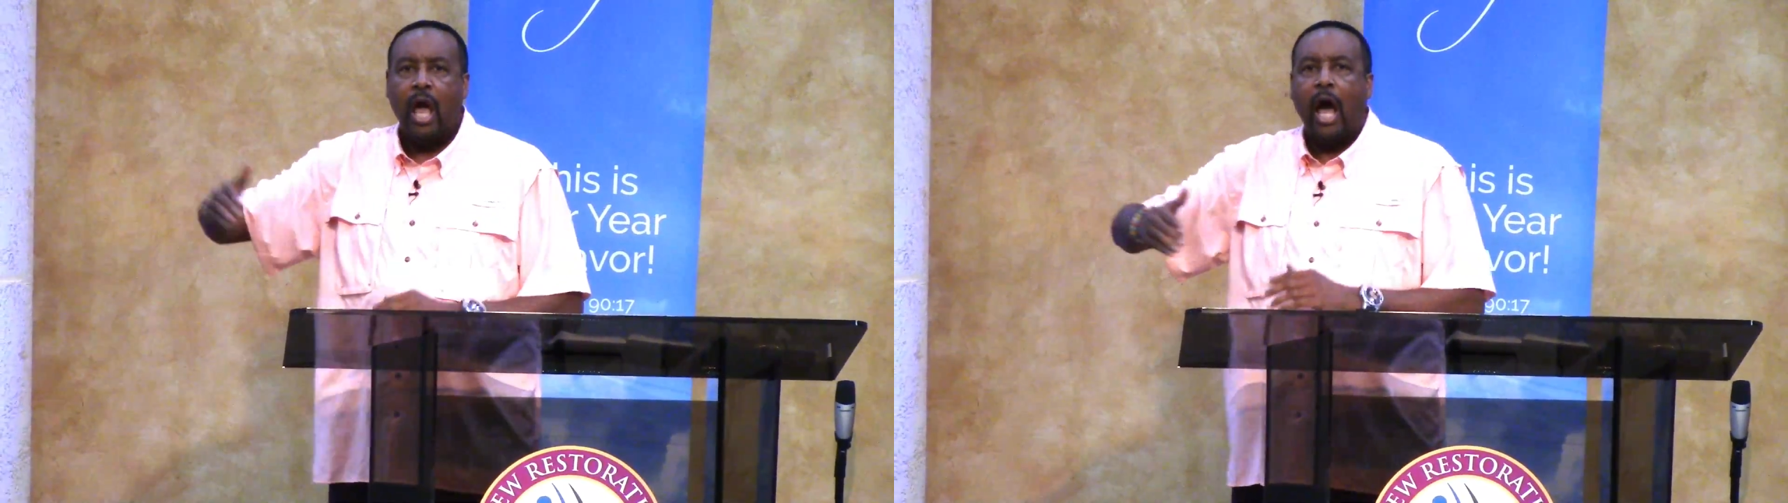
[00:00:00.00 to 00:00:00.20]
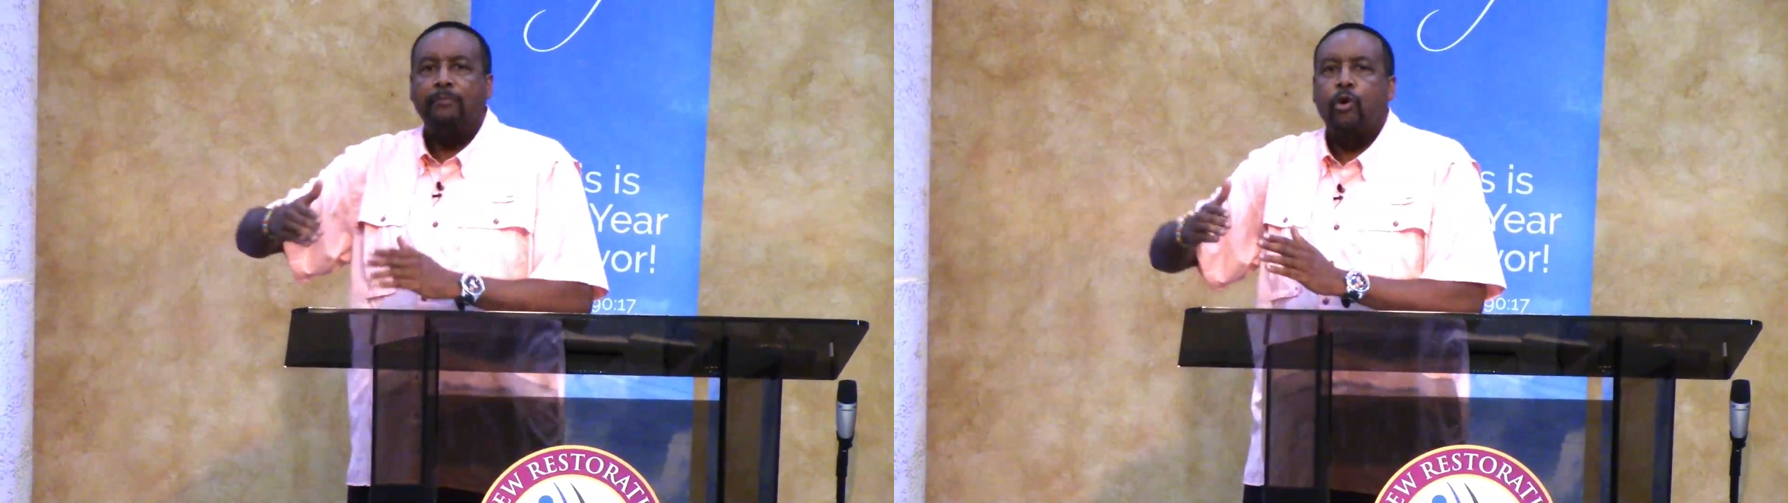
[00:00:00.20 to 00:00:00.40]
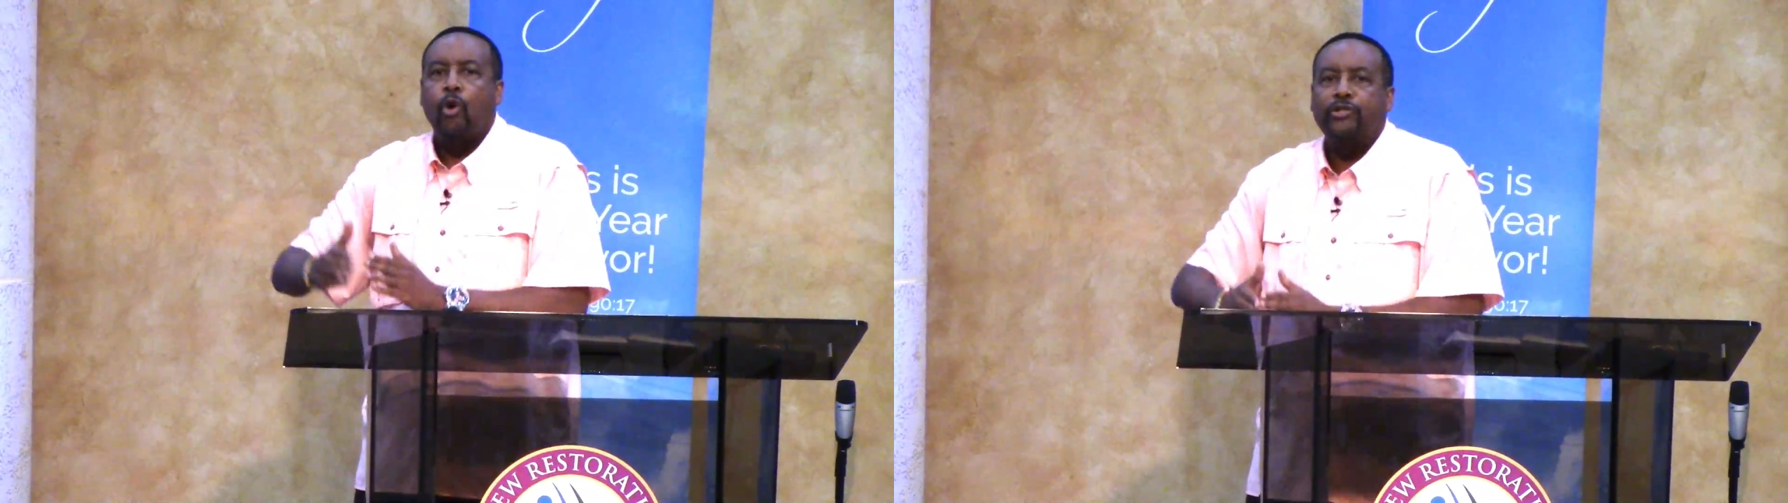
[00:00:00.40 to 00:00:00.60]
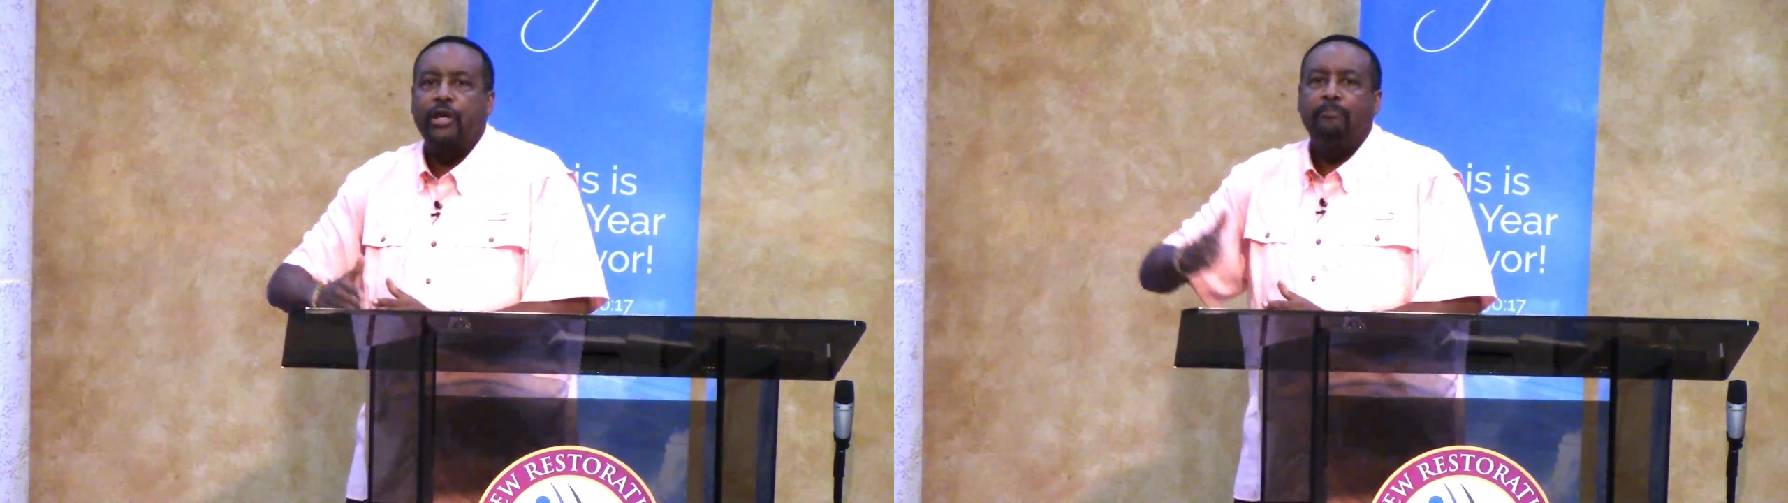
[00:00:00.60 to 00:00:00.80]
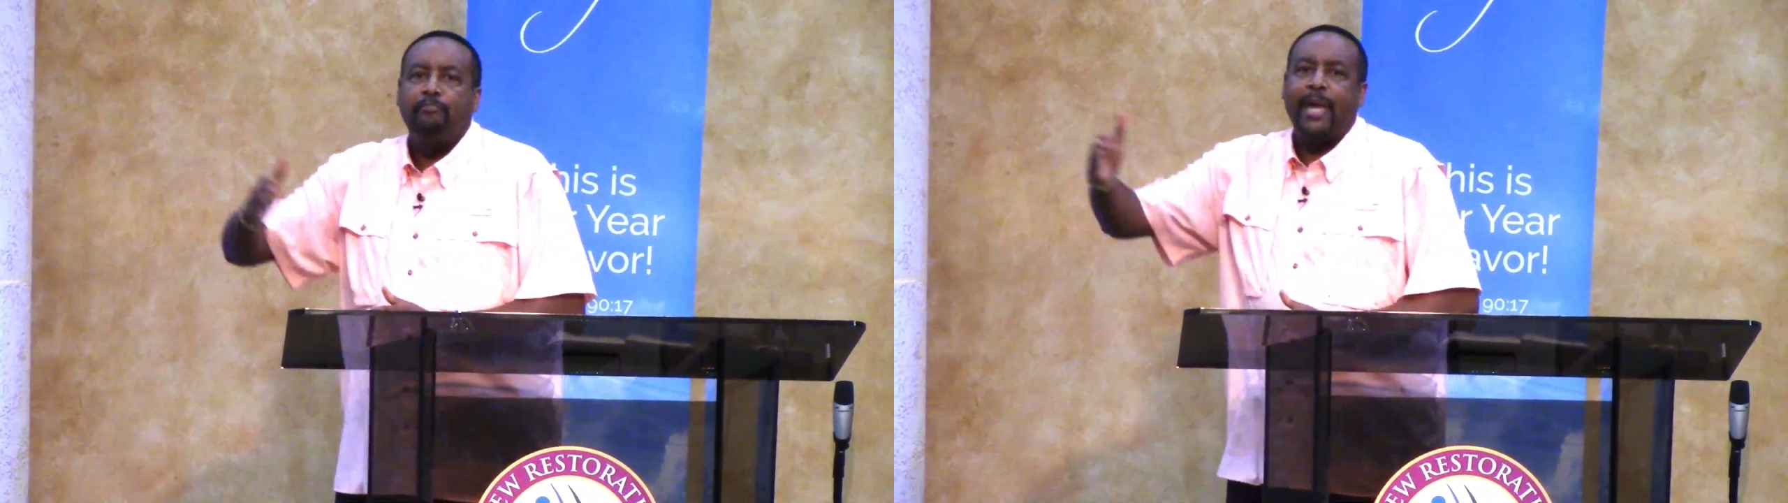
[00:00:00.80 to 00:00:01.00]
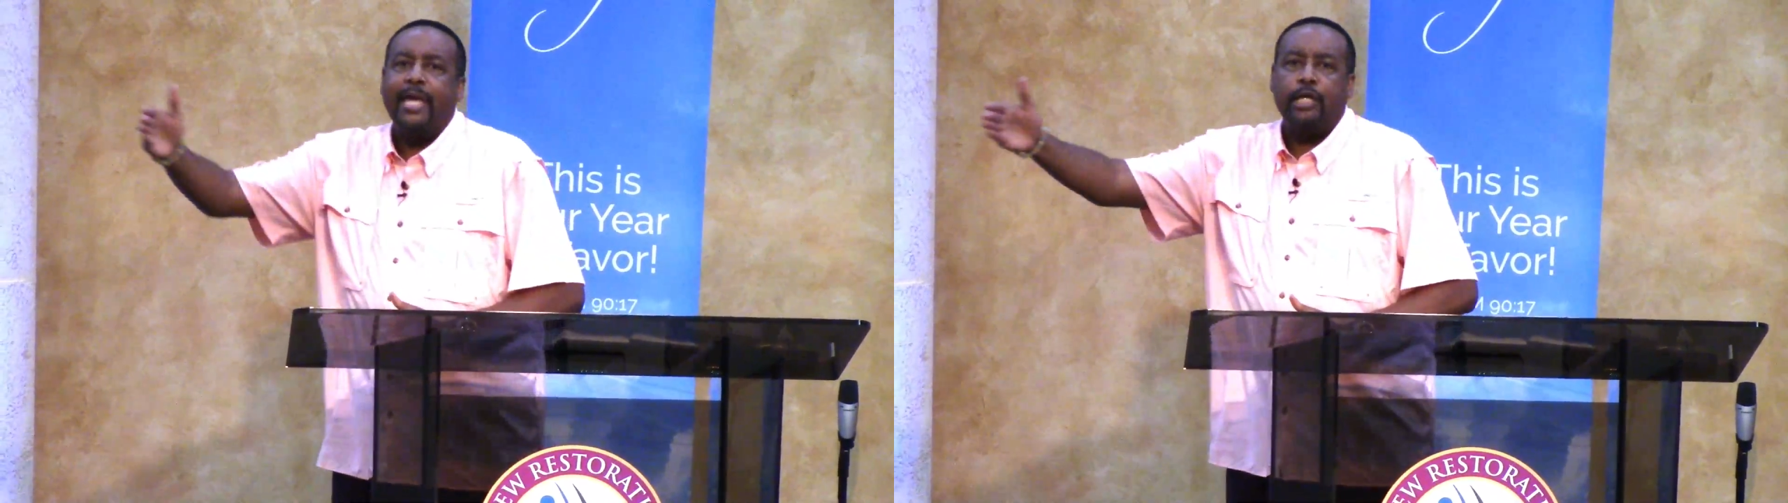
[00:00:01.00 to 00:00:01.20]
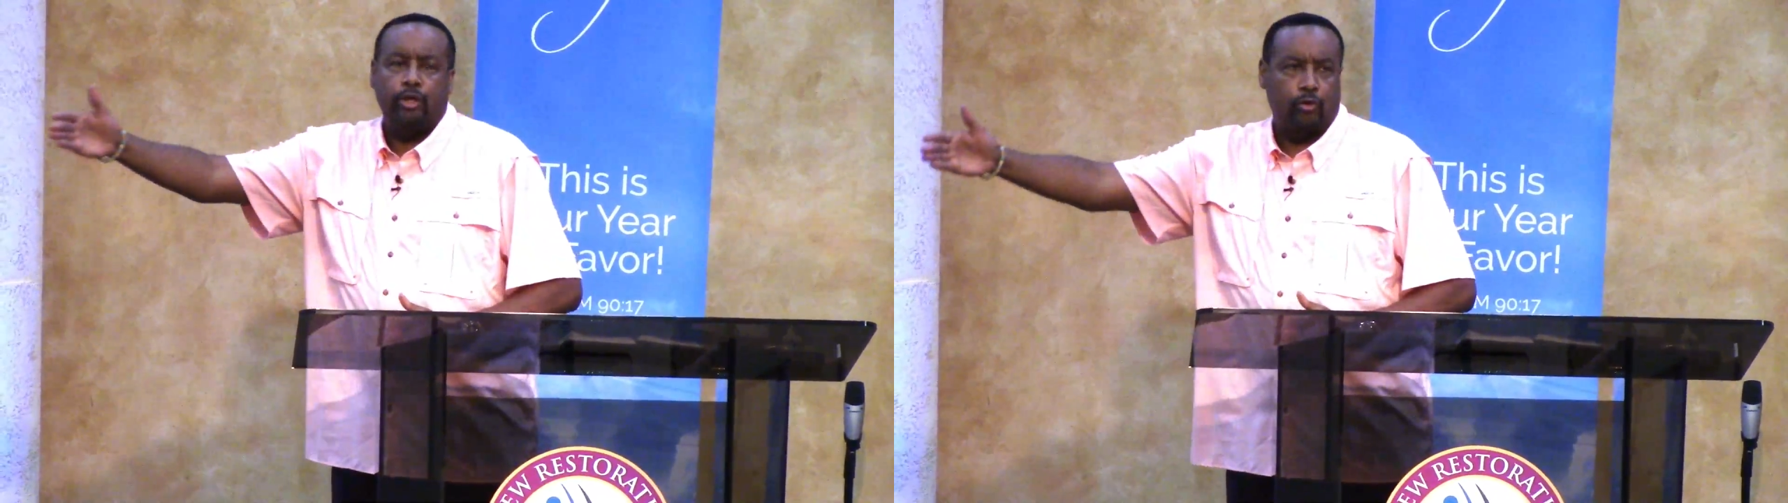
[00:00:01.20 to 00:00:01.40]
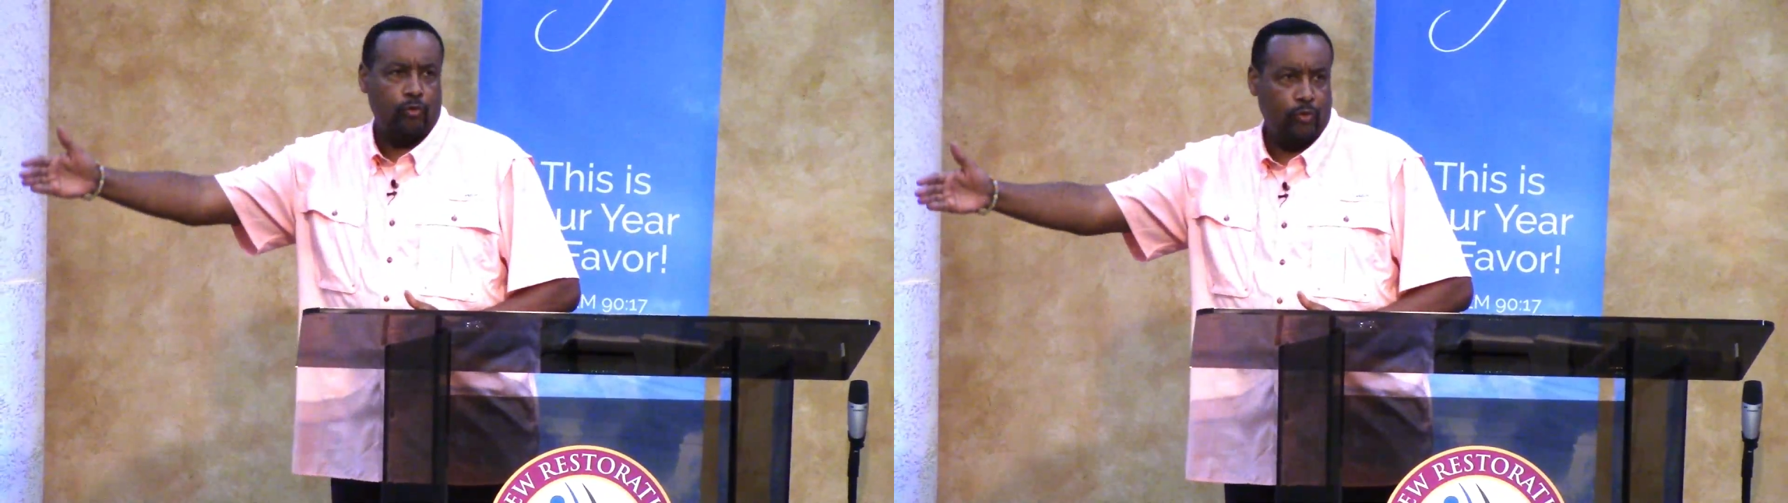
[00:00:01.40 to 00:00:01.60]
I'm going to make you.